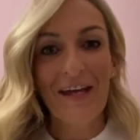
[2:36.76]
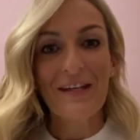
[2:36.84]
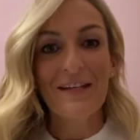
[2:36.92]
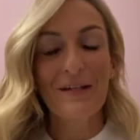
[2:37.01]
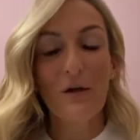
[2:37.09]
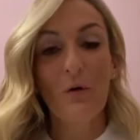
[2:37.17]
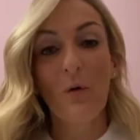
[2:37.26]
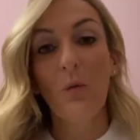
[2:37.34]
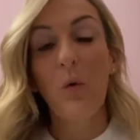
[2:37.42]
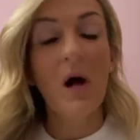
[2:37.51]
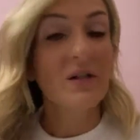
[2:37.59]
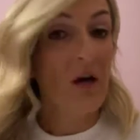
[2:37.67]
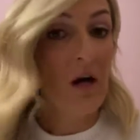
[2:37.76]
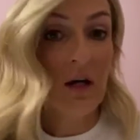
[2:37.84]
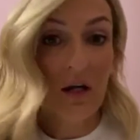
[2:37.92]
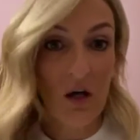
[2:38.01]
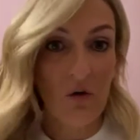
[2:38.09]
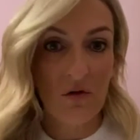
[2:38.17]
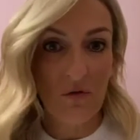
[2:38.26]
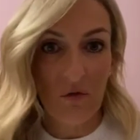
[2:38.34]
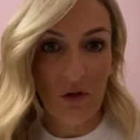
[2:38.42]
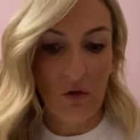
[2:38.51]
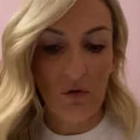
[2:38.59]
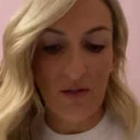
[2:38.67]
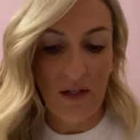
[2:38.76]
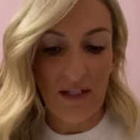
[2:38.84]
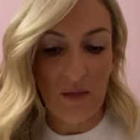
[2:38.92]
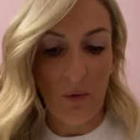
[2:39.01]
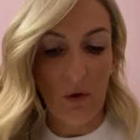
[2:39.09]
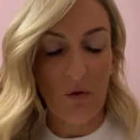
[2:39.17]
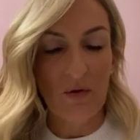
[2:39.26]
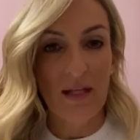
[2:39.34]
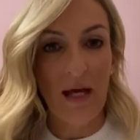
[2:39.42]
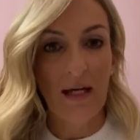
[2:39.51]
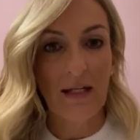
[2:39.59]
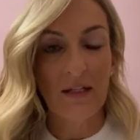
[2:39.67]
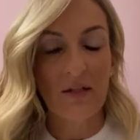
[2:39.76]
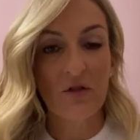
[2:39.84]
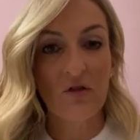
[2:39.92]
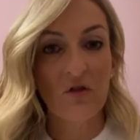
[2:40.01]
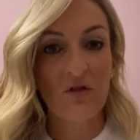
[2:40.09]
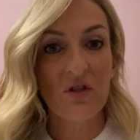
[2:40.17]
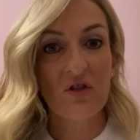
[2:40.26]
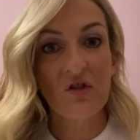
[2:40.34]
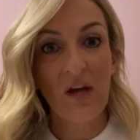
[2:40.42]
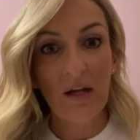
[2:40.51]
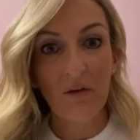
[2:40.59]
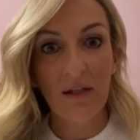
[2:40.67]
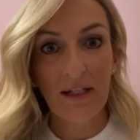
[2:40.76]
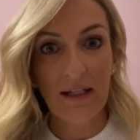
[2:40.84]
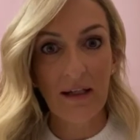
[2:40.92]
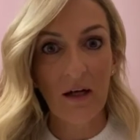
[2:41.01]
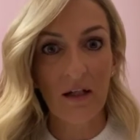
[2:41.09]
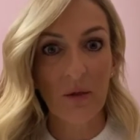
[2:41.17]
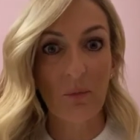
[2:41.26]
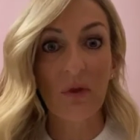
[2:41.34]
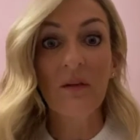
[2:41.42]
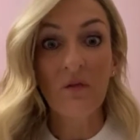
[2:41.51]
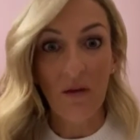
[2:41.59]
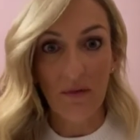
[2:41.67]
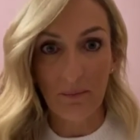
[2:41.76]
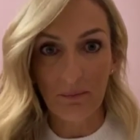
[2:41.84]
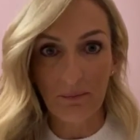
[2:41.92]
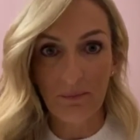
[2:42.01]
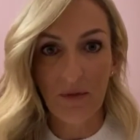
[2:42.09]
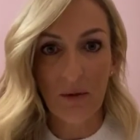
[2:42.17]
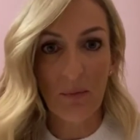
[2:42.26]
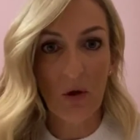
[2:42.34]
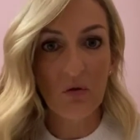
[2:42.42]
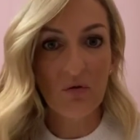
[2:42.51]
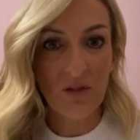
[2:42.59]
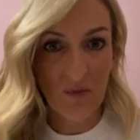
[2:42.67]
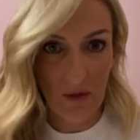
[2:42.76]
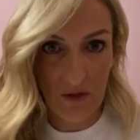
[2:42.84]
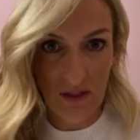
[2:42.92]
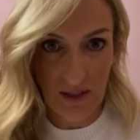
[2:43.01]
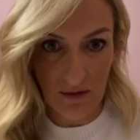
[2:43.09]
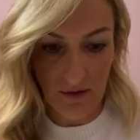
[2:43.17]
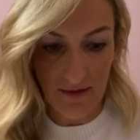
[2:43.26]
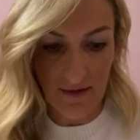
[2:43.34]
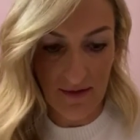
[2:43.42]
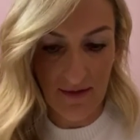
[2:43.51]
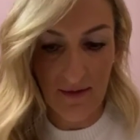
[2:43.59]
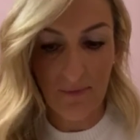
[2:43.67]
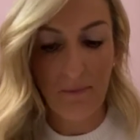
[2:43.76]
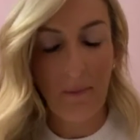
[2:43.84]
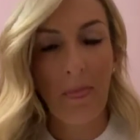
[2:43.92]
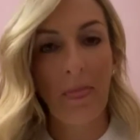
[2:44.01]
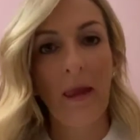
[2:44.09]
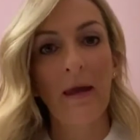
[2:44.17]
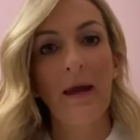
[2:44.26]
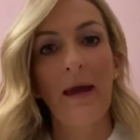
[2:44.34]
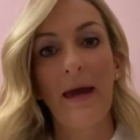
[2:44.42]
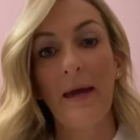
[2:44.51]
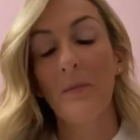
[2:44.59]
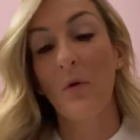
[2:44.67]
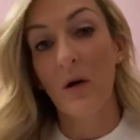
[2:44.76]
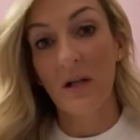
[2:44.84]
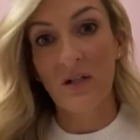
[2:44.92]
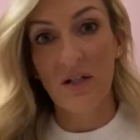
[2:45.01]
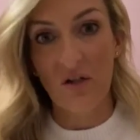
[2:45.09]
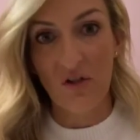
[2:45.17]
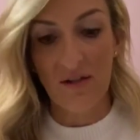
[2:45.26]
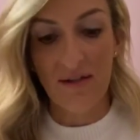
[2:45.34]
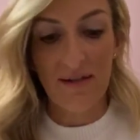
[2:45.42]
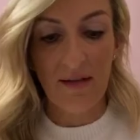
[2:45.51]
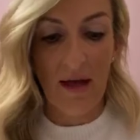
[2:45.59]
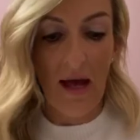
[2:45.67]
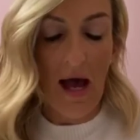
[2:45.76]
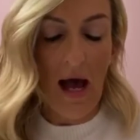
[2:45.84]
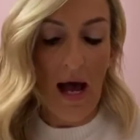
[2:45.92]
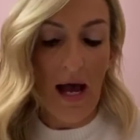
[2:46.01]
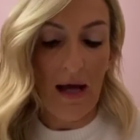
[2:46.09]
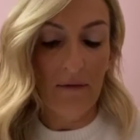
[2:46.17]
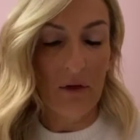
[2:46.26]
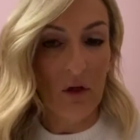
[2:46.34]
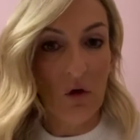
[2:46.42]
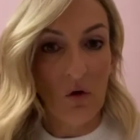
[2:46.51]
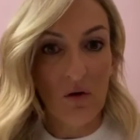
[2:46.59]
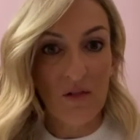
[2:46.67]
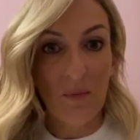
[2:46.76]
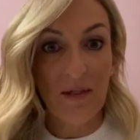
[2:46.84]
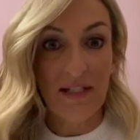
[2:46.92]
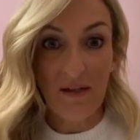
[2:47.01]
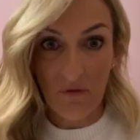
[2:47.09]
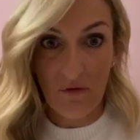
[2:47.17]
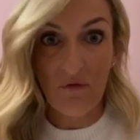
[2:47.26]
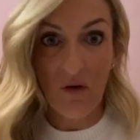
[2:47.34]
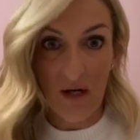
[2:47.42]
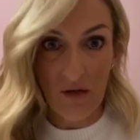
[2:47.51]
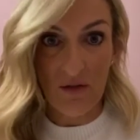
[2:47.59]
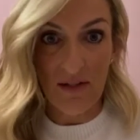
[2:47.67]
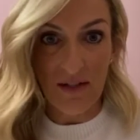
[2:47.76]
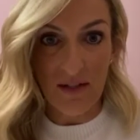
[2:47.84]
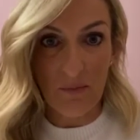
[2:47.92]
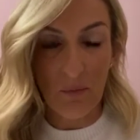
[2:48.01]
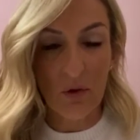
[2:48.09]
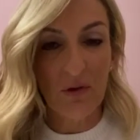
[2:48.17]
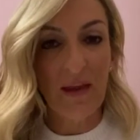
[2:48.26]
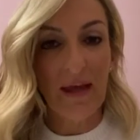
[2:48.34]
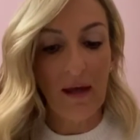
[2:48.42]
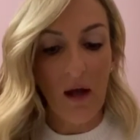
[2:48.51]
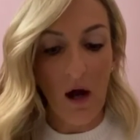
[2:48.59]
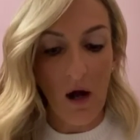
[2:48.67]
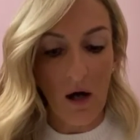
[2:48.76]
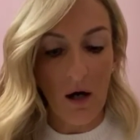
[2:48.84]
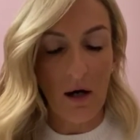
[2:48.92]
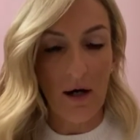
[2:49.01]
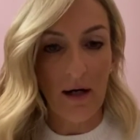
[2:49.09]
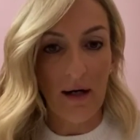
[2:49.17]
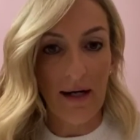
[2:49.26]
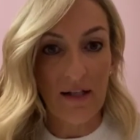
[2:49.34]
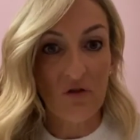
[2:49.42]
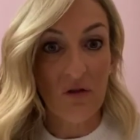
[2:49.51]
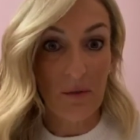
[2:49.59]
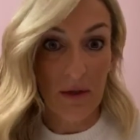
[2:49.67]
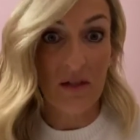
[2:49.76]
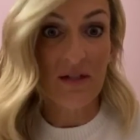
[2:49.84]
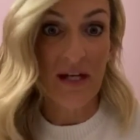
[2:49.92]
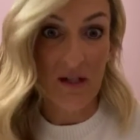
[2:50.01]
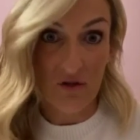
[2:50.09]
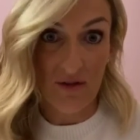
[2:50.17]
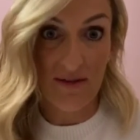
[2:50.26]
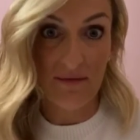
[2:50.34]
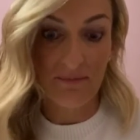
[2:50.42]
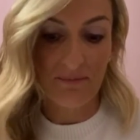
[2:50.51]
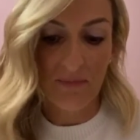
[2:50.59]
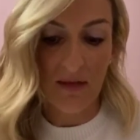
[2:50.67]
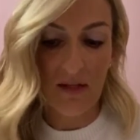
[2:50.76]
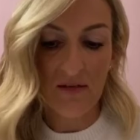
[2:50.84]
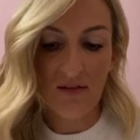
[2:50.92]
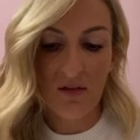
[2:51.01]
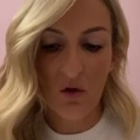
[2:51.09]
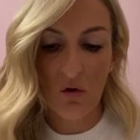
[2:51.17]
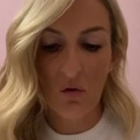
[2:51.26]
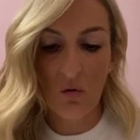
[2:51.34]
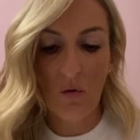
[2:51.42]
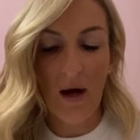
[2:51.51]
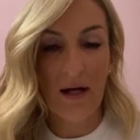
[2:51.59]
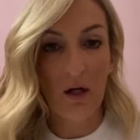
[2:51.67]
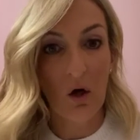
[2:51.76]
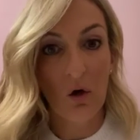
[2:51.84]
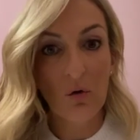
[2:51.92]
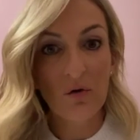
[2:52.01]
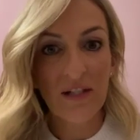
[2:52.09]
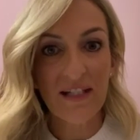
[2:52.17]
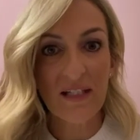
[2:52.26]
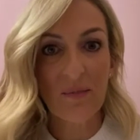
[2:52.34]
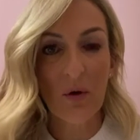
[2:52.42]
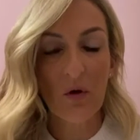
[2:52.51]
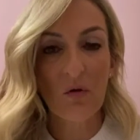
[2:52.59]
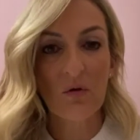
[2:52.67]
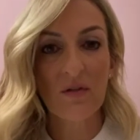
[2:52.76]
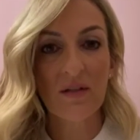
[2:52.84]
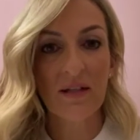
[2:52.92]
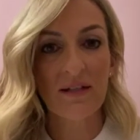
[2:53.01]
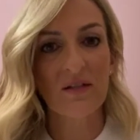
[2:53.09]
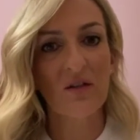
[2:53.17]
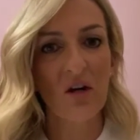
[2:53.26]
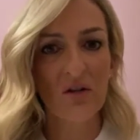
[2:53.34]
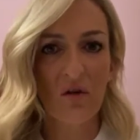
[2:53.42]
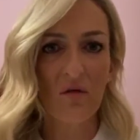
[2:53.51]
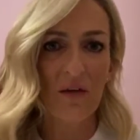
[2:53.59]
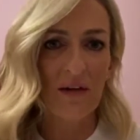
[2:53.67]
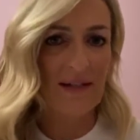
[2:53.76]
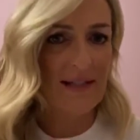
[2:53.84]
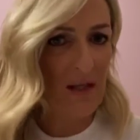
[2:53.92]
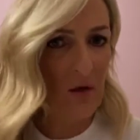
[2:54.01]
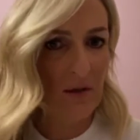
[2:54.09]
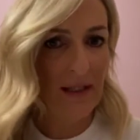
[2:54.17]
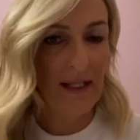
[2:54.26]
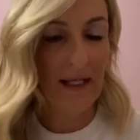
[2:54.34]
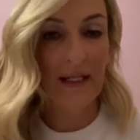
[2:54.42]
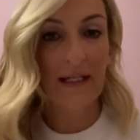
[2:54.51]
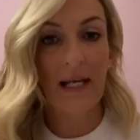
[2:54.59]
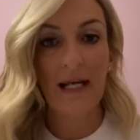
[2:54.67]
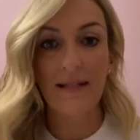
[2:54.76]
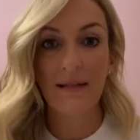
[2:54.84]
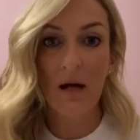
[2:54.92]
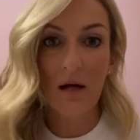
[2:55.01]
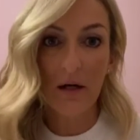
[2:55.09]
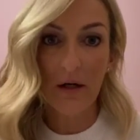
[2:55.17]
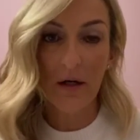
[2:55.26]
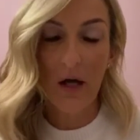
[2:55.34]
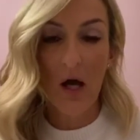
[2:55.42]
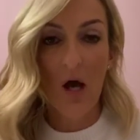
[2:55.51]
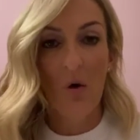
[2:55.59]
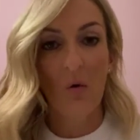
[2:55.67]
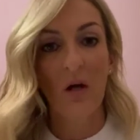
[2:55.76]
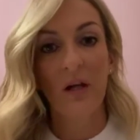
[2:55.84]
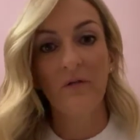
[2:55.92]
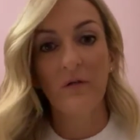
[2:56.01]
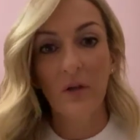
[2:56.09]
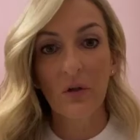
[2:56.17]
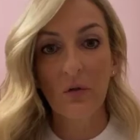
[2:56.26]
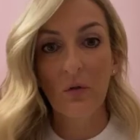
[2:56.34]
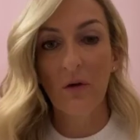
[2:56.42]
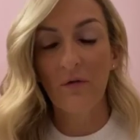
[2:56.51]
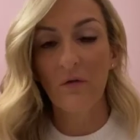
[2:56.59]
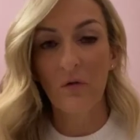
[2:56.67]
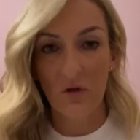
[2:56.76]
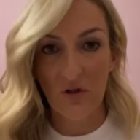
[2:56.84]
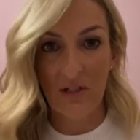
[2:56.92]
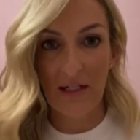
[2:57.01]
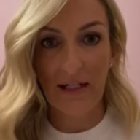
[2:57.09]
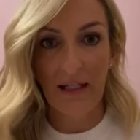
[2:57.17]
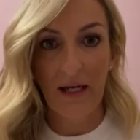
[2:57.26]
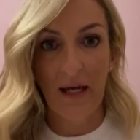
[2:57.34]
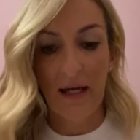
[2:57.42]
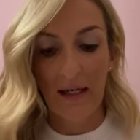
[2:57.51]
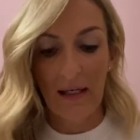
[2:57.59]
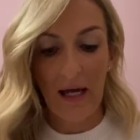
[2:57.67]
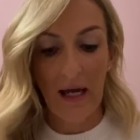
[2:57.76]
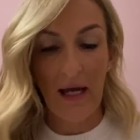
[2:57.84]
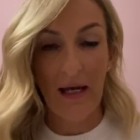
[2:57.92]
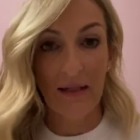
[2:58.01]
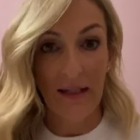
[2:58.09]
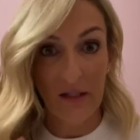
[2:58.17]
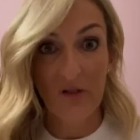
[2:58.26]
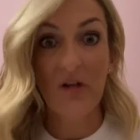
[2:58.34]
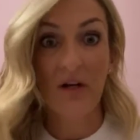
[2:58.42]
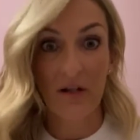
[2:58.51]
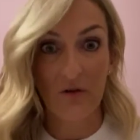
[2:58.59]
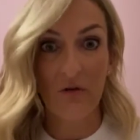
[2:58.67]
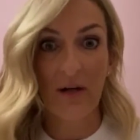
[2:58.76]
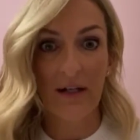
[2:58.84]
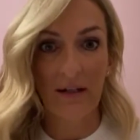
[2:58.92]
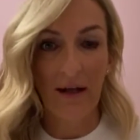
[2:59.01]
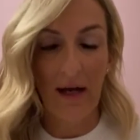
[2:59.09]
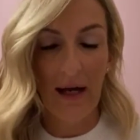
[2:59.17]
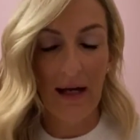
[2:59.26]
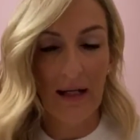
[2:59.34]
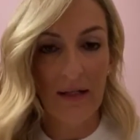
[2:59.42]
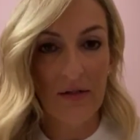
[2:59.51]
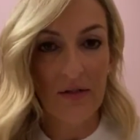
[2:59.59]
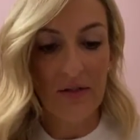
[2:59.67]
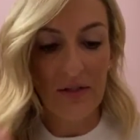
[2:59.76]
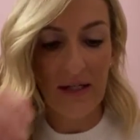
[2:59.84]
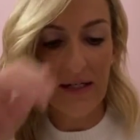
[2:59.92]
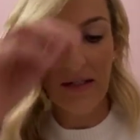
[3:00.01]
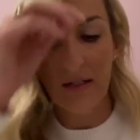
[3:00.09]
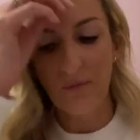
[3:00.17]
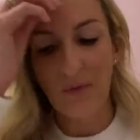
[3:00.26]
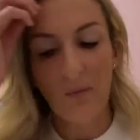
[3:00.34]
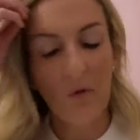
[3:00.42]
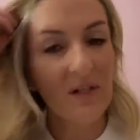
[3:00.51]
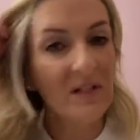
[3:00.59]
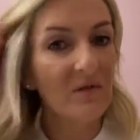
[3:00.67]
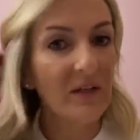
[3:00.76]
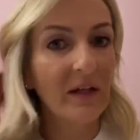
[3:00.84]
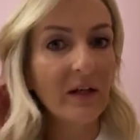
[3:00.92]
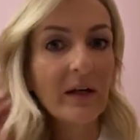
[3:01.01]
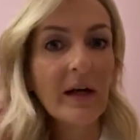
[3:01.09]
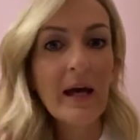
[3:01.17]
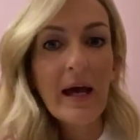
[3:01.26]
So what are colds and flus, I suppose? And just to generally kind of brief on them, they're both respiratory illnesses um, or conditions, and they're caused by different viruses, but they are extremely contagious. So a cold, I suppose, can start off very slowly and can last longer, while a flu, unfortunately, can hit you like a train and it can be more severe